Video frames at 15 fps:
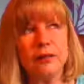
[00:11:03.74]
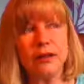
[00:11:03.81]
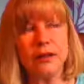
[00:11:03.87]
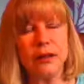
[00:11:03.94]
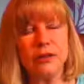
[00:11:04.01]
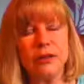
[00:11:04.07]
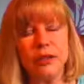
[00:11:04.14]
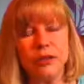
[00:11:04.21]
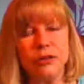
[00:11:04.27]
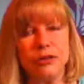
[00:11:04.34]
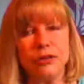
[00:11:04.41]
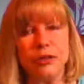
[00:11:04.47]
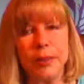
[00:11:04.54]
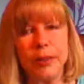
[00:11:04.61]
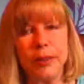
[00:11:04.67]
telling you
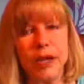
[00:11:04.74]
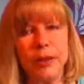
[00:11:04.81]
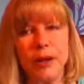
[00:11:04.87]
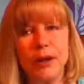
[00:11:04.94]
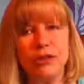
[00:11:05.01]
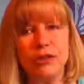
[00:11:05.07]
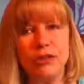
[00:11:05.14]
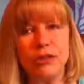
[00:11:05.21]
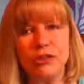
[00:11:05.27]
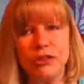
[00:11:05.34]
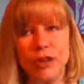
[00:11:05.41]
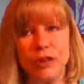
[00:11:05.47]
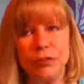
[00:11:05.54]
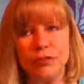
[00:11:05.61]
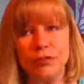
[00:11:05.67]
something about
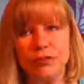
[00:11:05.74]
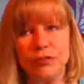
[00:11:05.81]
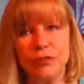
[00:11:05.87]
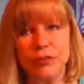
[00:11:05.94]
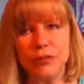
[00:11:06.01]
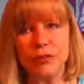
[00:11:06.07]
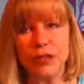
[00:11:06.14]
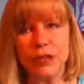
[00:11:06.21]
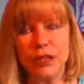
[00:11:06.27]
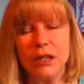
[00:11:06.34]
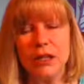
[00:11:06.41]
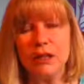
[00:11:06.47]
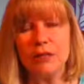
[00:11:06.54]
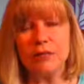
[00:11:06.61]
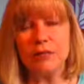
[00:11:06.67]
yourself?
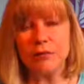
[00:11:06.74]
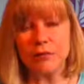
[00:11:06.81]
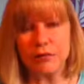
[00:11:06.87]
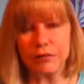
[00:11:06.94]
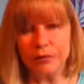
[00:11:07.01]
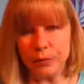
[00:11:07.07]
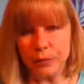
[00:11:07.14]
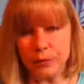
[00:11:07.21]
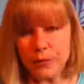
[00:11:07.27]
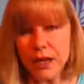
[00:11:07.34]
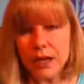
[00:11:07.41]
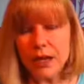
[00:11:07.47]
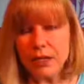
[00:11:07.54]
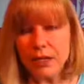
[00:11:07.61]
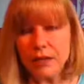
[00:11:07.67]
For
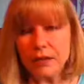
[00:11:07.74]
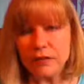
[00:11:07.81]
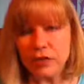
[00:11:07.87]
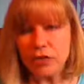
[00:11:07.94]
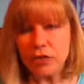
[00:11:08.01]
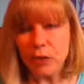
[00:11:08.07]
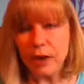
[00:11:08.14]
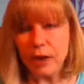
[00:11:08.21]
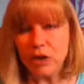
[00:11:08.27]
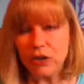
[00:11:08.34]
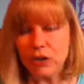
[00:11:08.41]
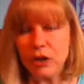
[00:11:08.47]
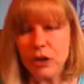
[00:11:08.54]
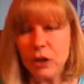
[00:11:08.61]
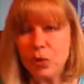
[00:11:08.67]
me, that
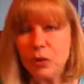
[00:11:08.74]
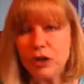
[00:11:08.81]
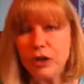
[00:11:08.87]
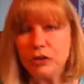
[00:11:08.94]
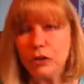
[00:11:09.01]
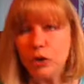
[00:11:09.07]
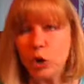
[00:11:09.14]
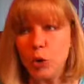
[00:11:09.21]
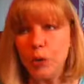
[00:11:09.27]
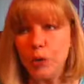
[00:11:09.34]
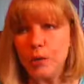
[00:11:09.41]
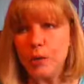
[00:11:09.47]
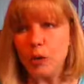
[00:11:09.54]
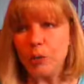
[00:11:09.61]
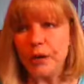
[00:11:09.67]
situation, what it told me
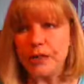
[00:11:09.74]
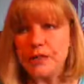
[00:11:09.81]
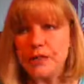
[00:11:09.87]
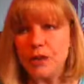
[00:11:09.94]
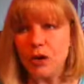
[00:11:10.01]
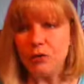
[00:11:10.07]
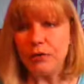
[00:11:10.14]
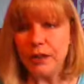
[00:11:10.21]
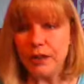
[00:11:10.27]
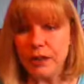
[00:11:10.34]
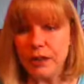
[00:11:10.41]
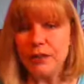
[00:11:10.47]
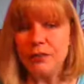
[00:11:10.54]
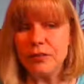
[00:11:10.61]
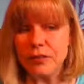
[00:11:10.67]
about myself
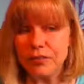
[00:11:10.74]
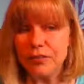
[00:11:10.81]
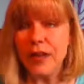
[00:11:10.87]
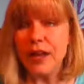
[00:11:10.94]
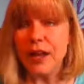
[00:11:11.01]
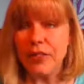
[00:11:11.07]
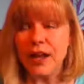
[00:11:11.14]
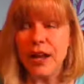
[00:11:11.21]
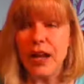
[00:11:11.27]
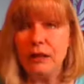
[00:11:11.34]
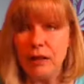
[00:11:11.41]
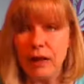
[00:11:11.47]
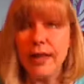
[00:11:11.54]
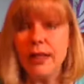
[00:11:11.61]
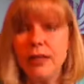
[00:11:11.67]
is the fact that I
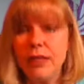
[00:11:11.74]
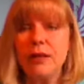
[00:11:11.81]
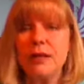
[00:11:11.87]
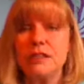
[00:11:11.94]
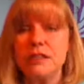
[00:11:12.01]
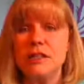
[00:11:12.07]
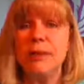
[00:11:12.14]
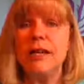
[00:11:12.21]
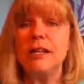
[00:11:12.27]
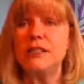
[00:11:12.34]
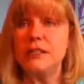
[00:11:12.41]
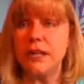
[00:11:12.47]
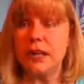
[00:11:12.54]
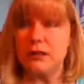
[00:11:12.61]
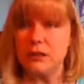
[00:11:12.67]
like things to make
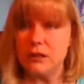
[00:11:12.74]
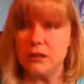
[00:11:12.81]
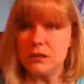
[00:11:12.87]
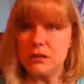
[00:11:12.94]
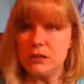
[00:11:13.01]
sense.